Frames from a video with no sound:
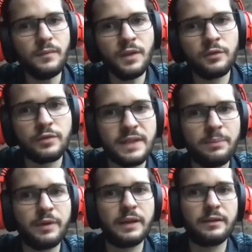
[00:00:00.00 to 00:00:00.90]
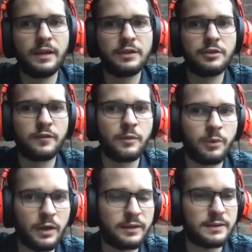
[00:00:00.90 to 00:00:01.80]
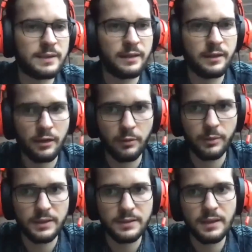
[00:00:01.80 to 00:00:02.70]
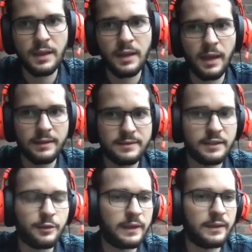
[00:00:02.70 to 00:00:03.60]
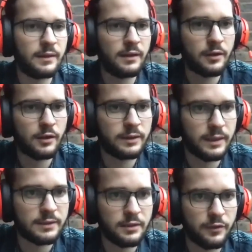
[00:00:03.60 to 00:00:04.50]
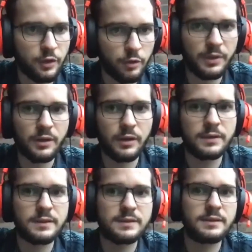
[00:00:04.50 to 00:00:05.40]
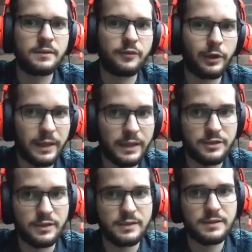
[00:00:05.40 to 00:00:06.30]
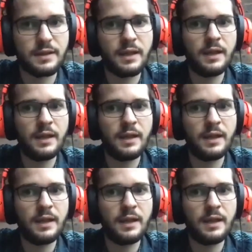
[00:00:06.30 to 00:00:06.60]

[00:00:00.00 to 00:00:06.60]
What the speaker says: to separate the issue from politics and economics and situate it in a context of human rights violations?